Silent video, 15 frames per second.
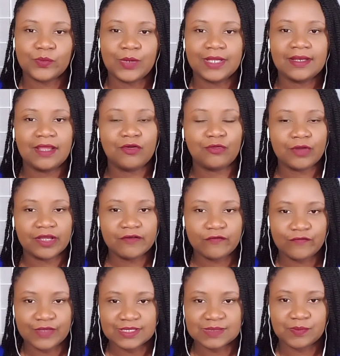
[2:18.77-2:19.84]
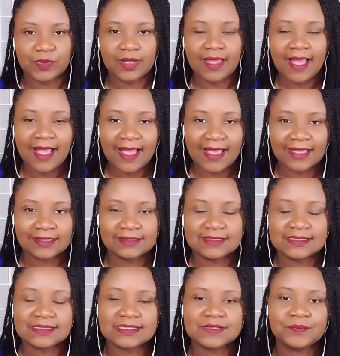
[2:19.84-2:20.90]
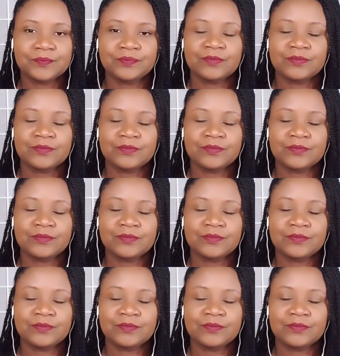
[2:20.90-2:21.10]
when they run Facebook ads,